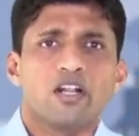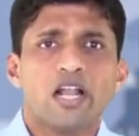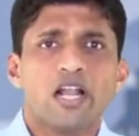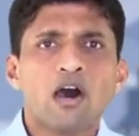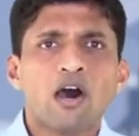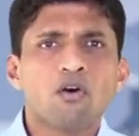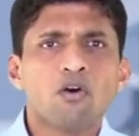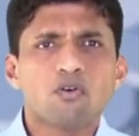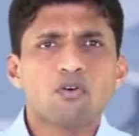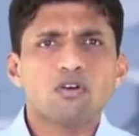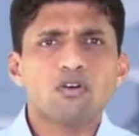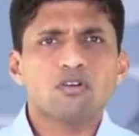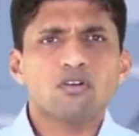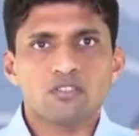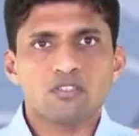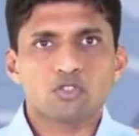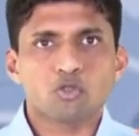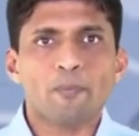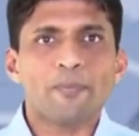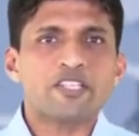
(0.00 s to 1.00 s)
Now,
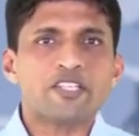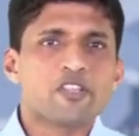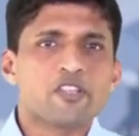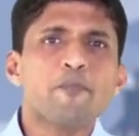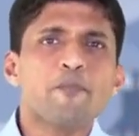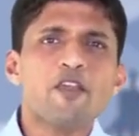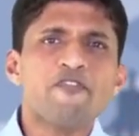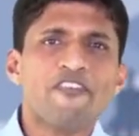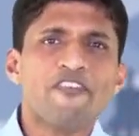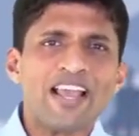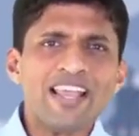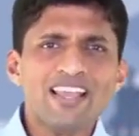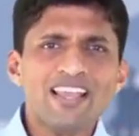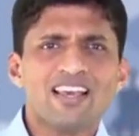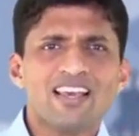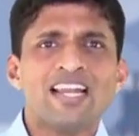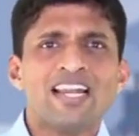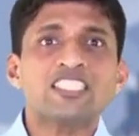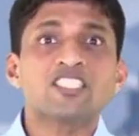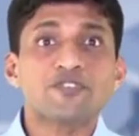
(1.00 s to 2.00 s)
to
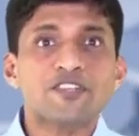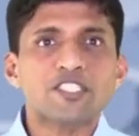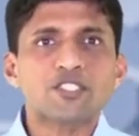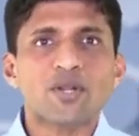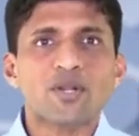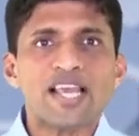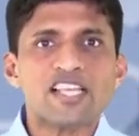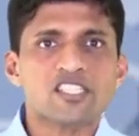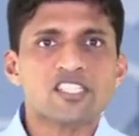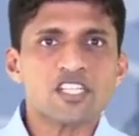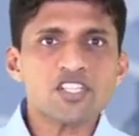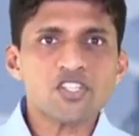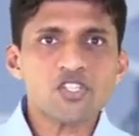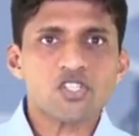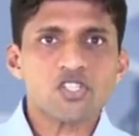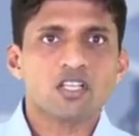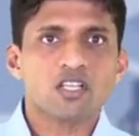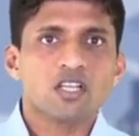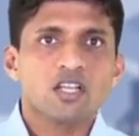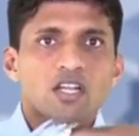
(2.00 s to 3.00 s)
simplify, let's
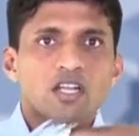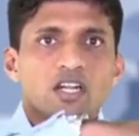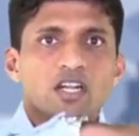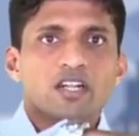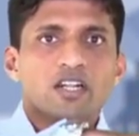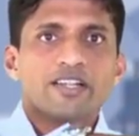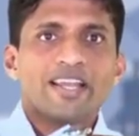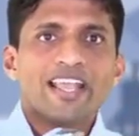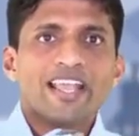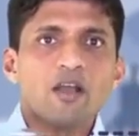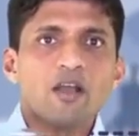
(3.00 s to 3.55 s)
visualize this.